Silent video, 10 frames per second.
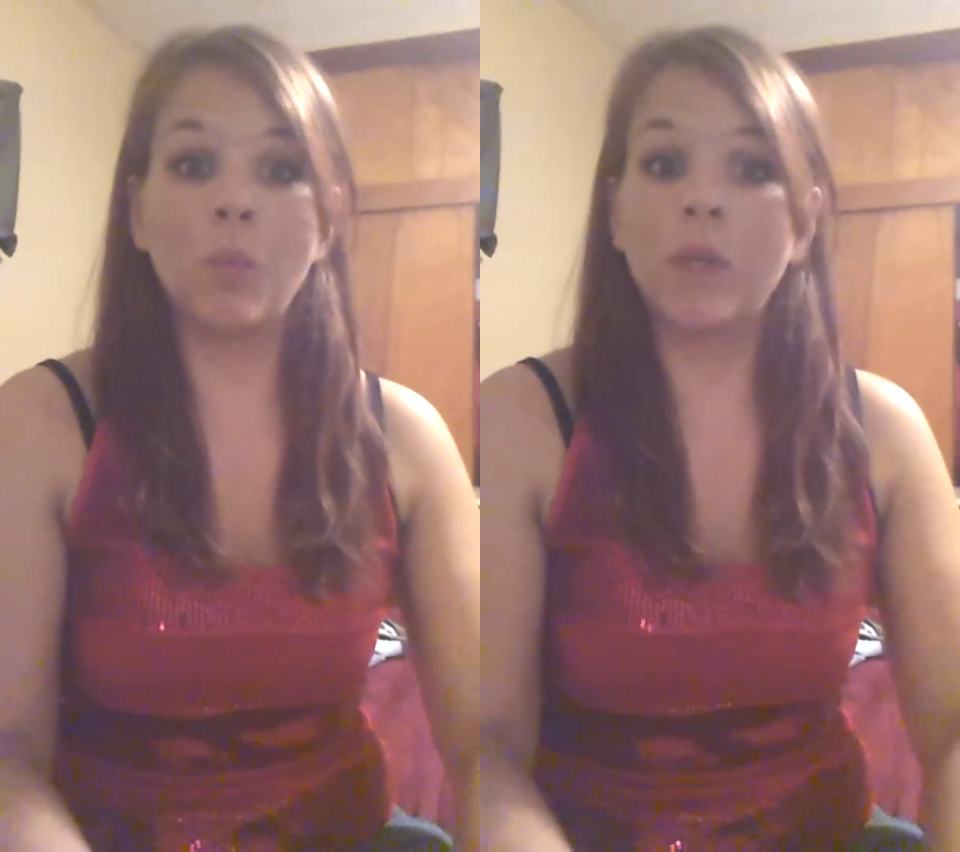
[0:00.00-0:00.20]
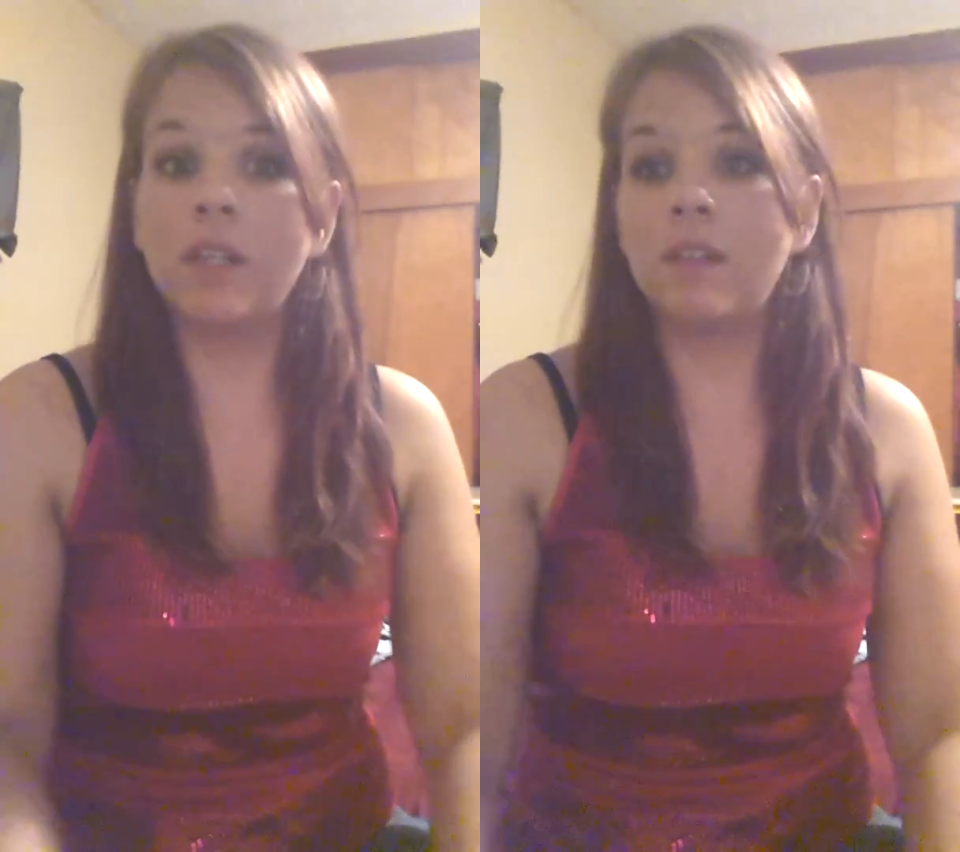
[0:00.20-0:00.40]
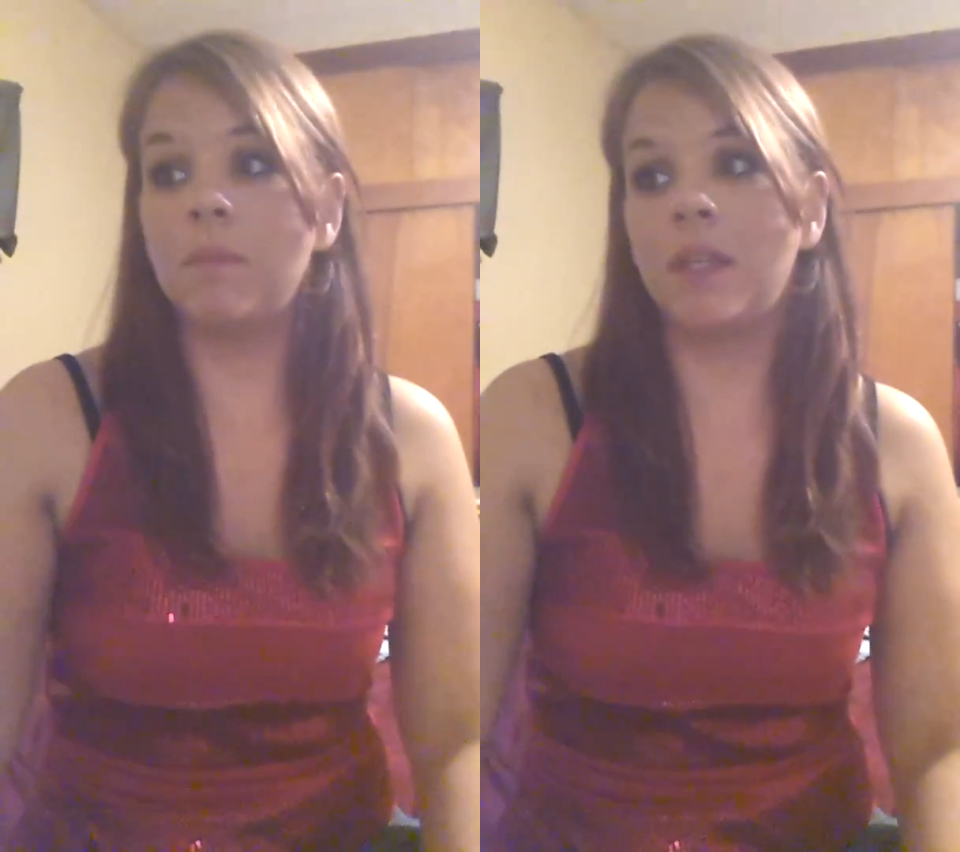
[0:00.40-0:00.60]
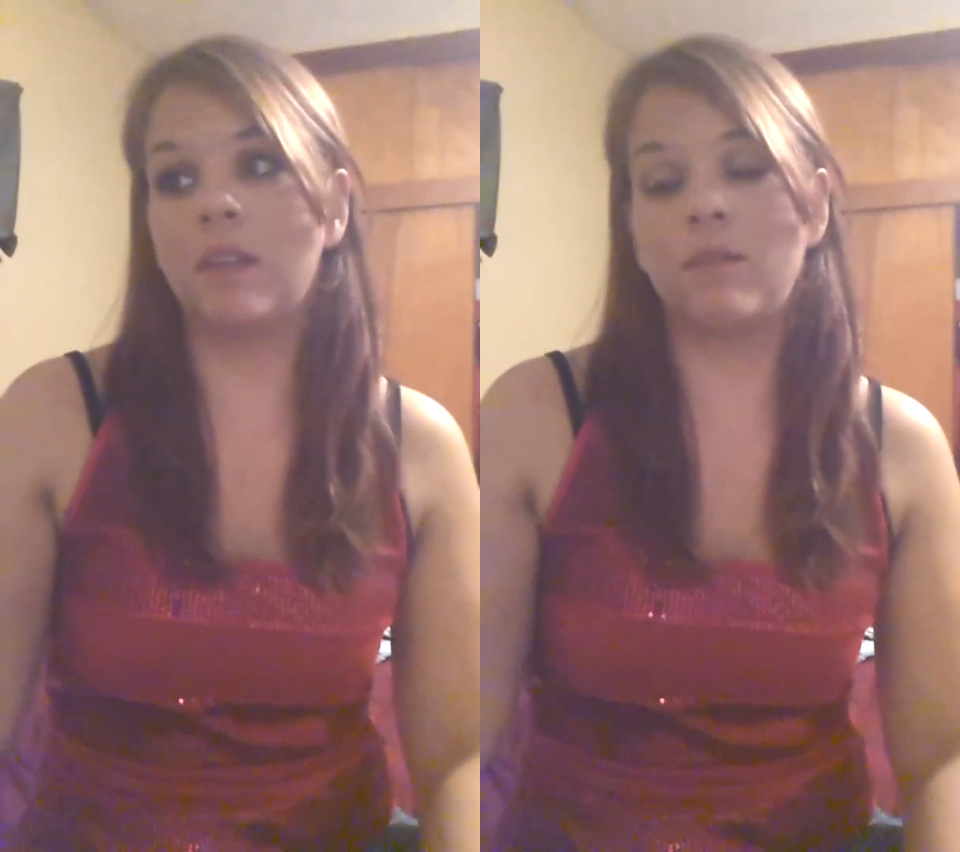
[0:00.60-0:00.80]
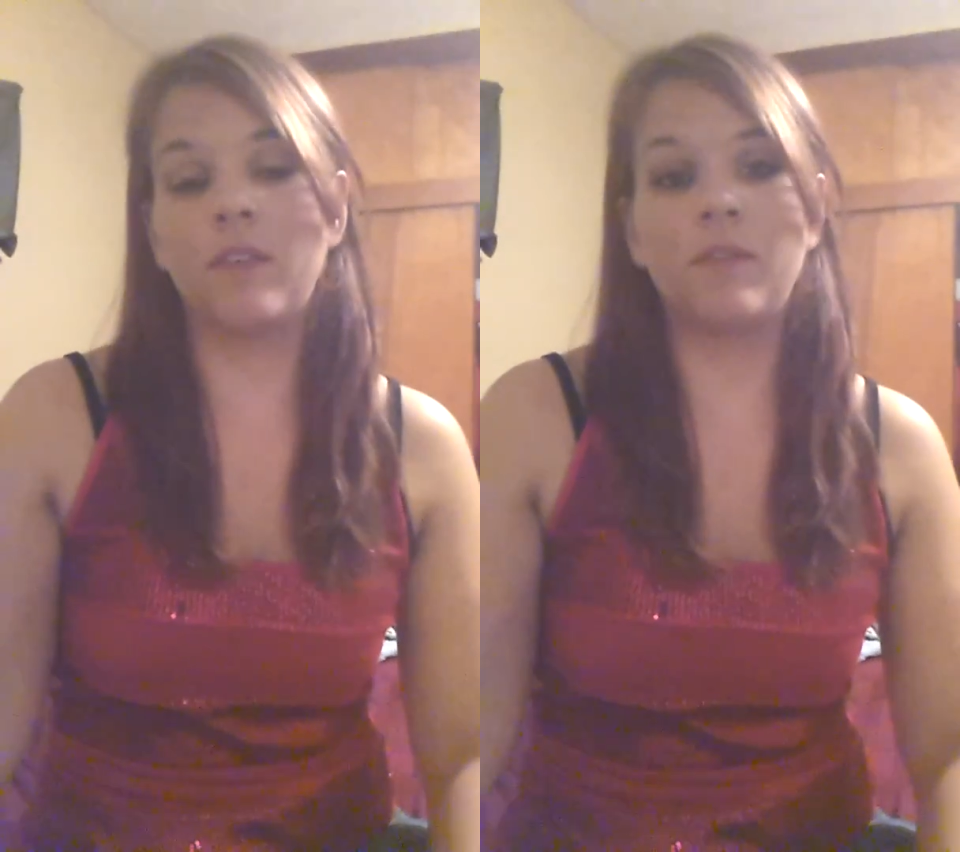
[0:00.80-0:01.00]
wanted to be
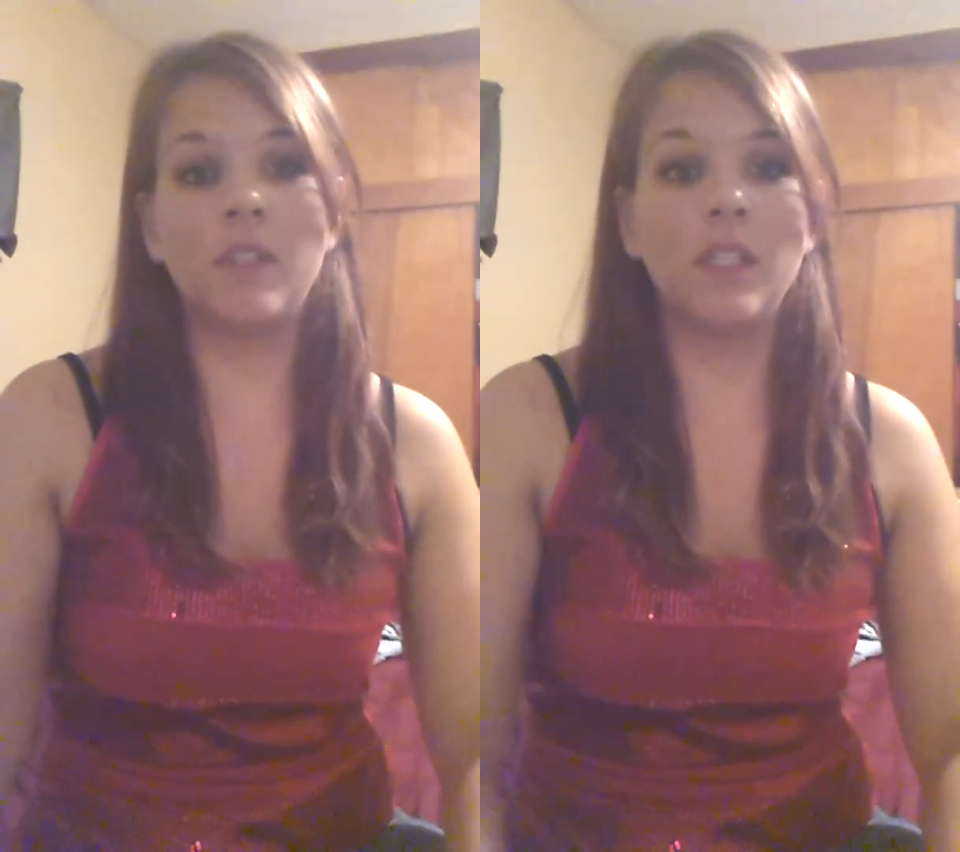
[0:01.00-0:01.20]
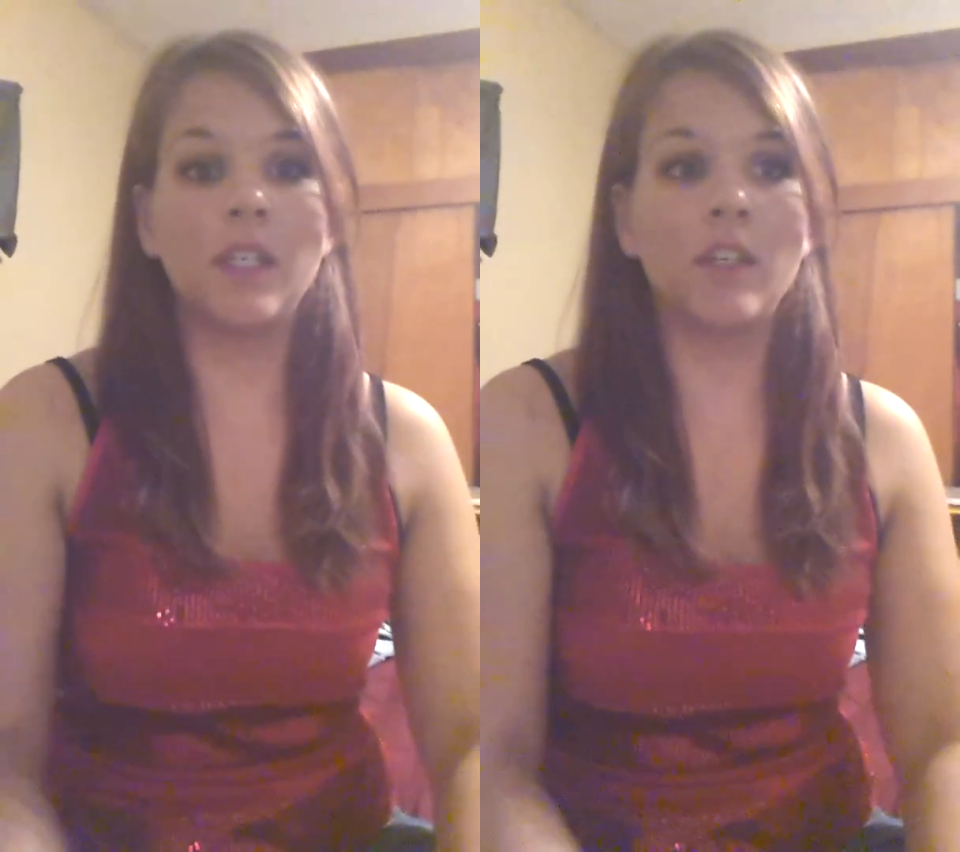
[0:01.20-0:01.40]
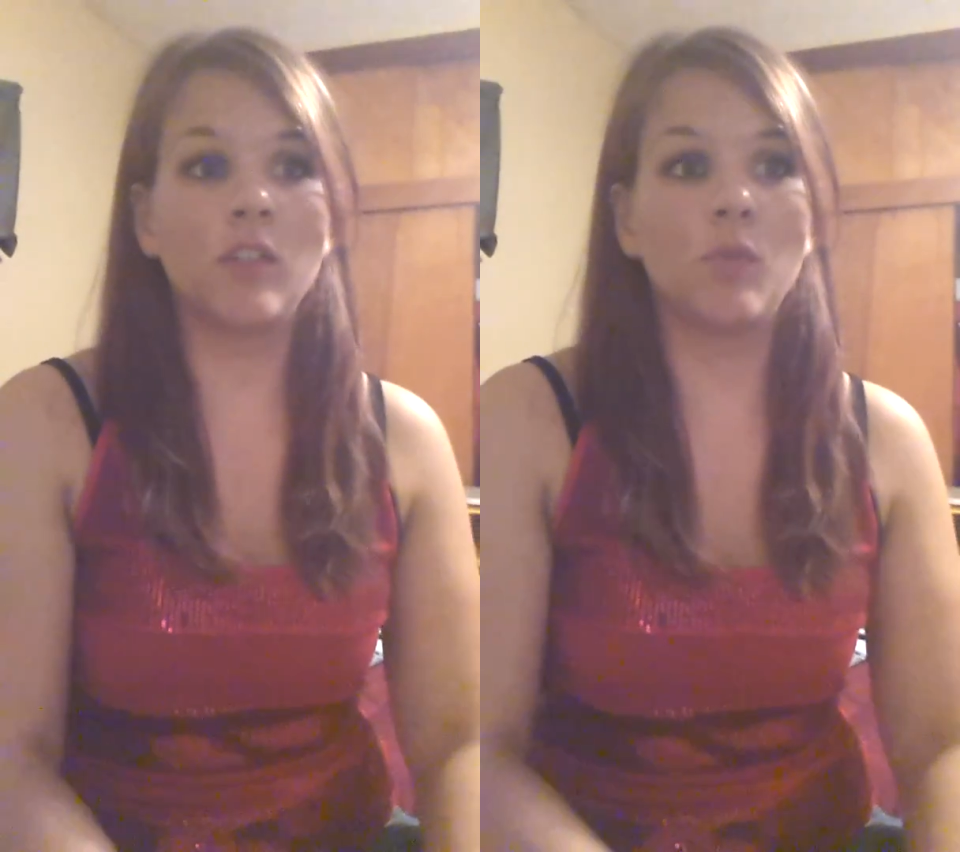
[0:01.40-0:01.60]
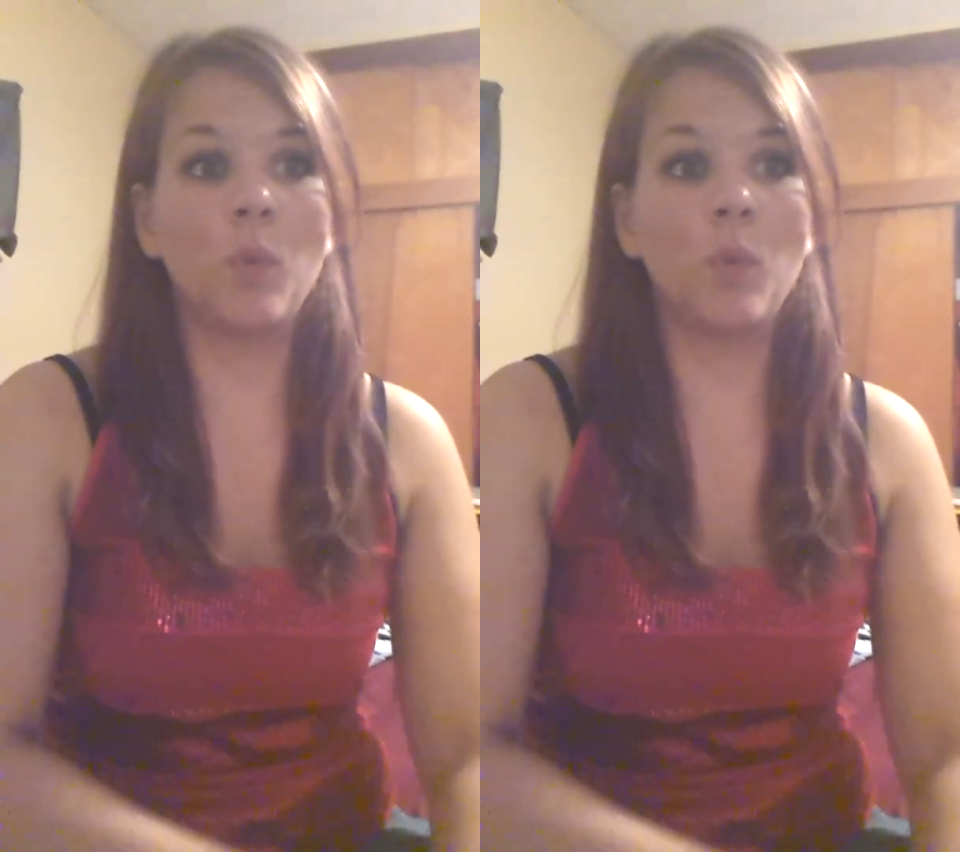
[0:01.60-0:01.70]
in 50 years,